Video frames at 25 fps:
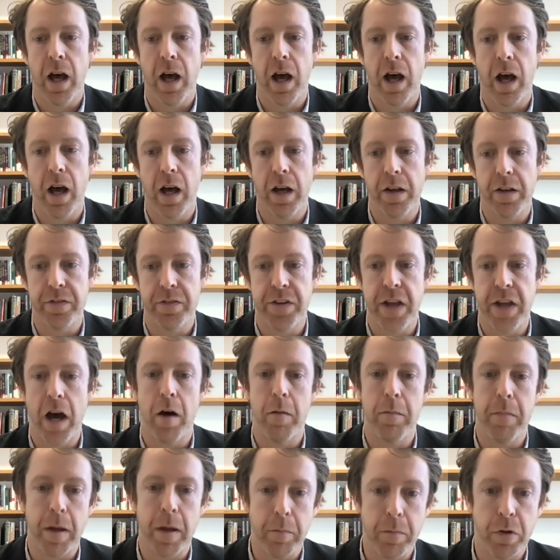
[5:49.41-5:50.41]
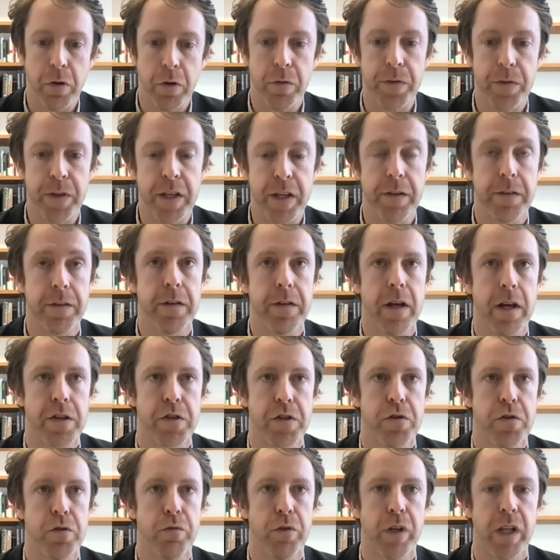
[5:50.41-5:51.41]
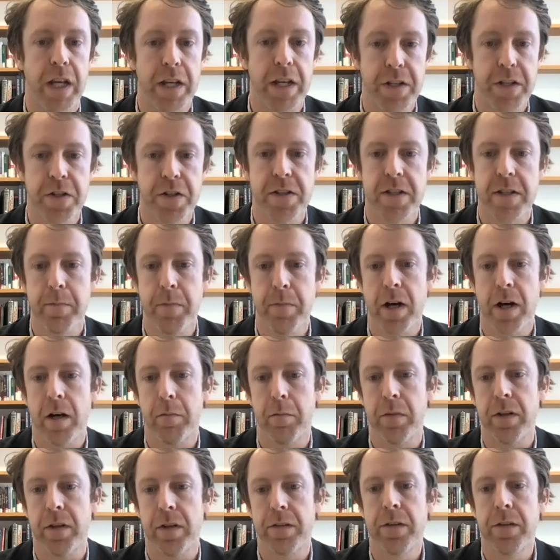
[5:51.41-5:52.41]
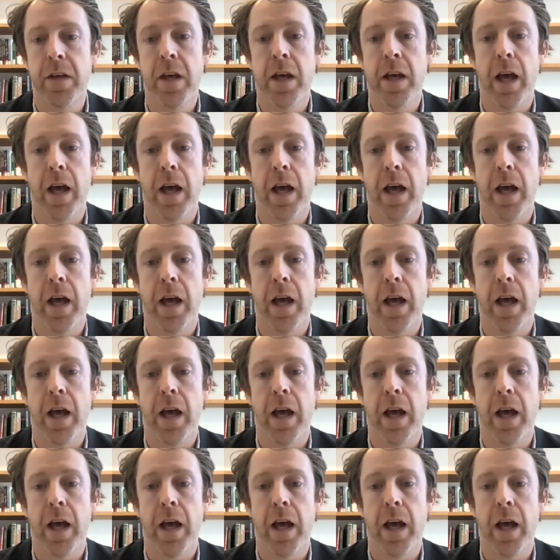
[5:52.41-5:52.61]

uh, and is now a member of the International Relations Department